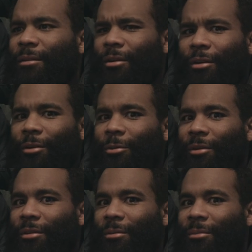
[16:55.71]
Arguing
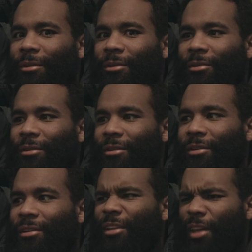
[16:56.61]
with him, you know?
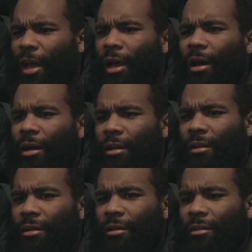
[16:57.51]
Yeah,
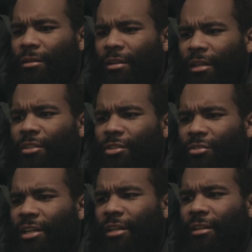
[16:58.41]
you're dang
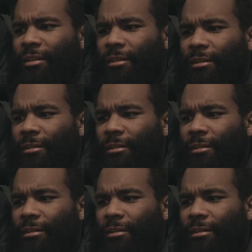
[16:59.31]
straight.